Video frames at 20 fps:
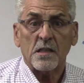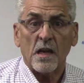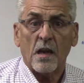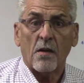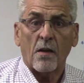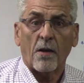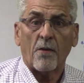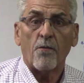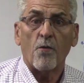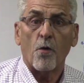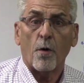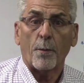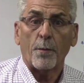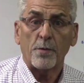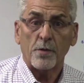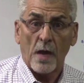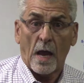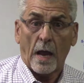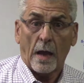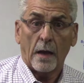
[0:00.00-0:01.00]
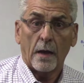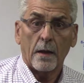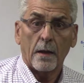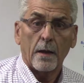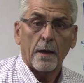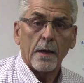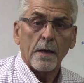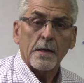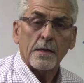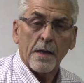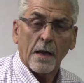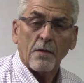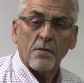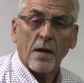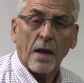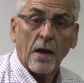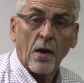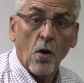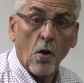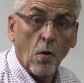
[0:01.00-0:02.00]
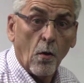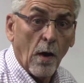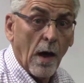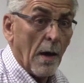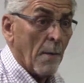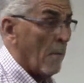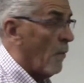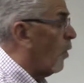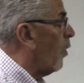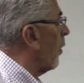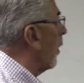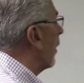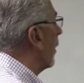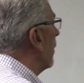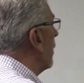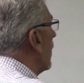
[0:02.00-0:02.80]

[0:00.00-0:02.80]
sound like 4%. It sounds like a whole lot more.